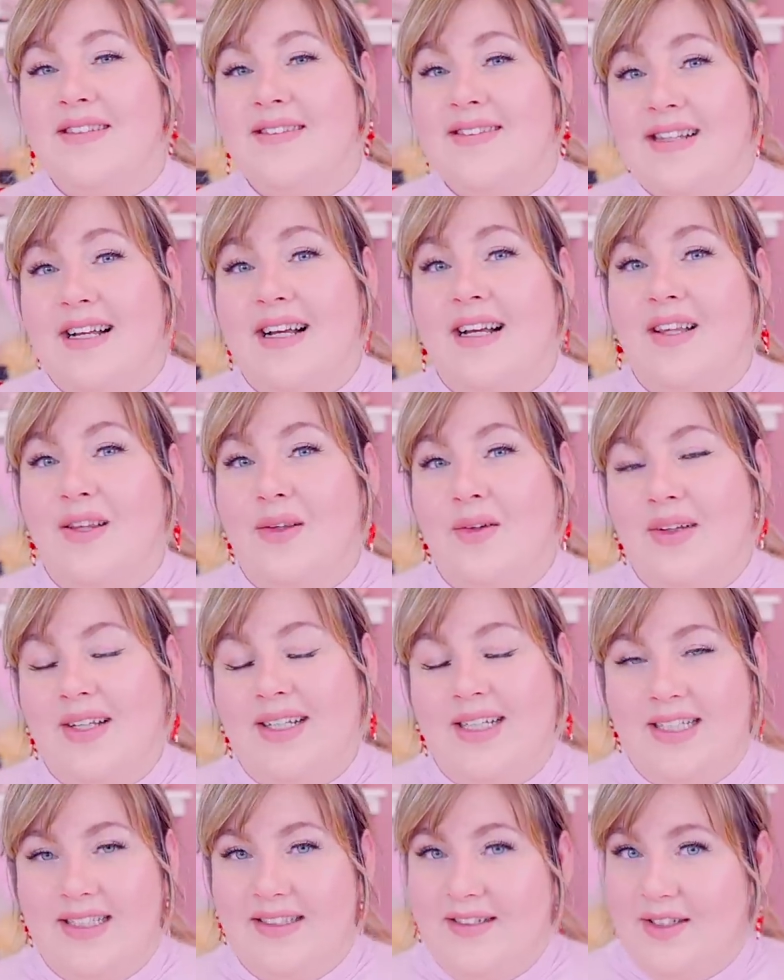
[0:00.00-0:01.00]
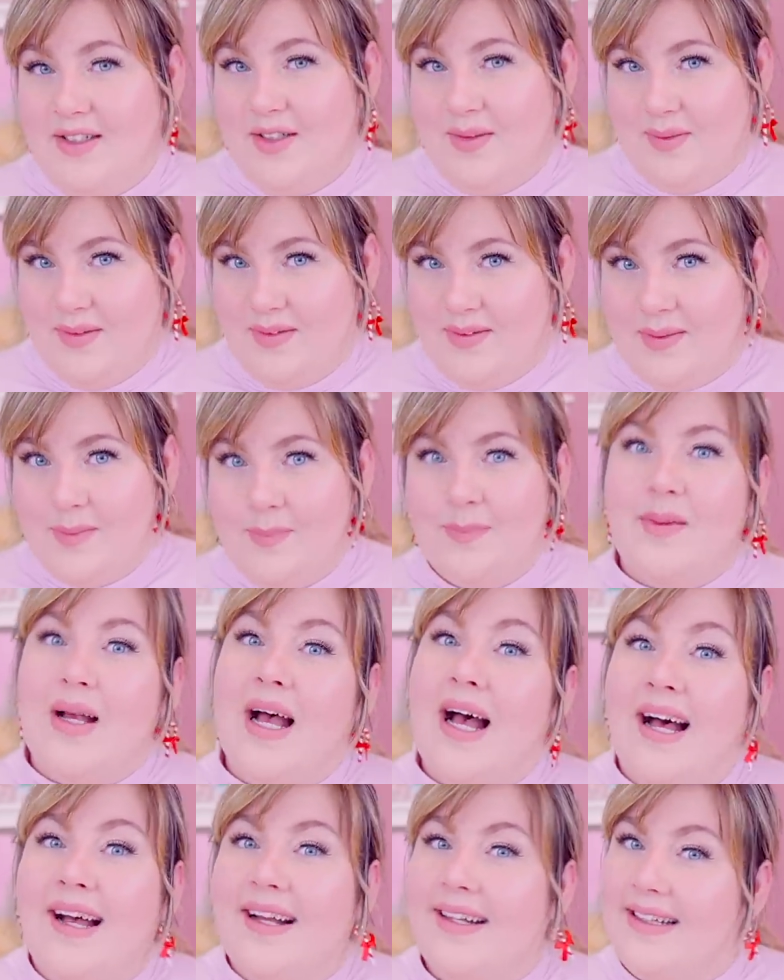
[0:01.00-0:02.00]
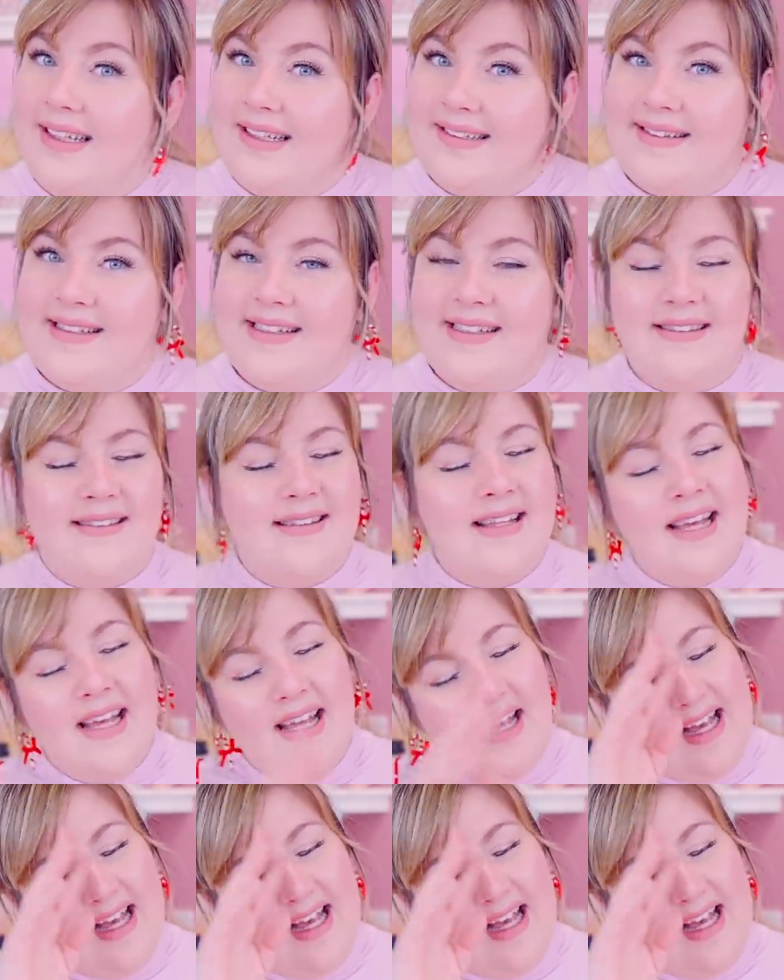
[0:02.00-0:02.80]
start looking into doing some art classes